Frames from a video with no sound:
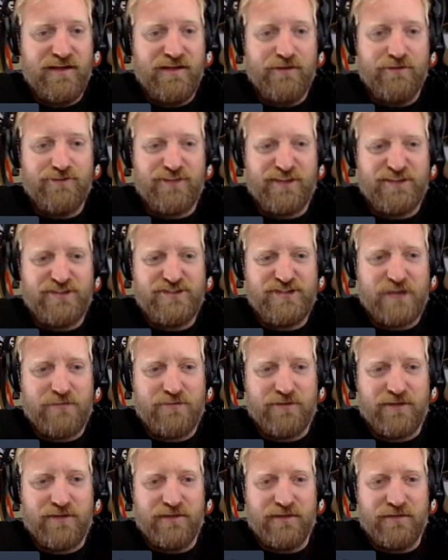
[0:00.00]
It was like
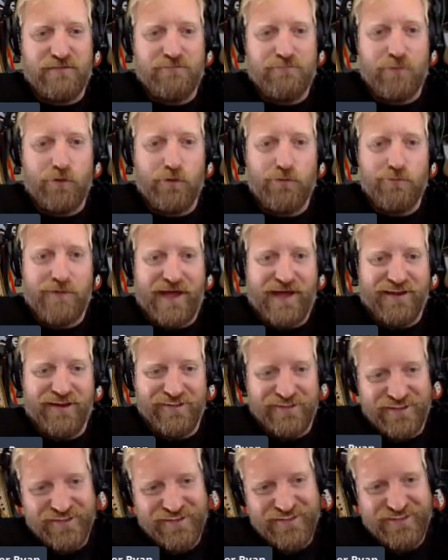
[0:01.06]
shaped like a boat
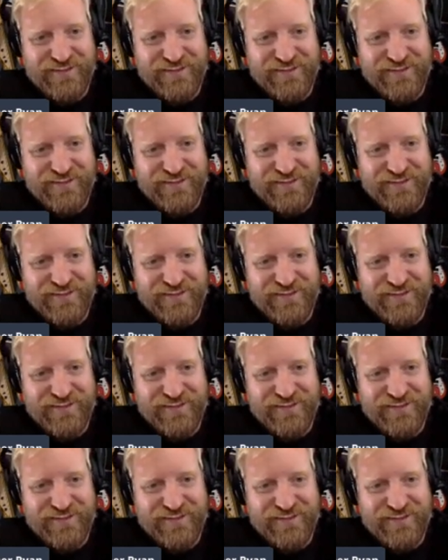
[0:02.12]
paddle.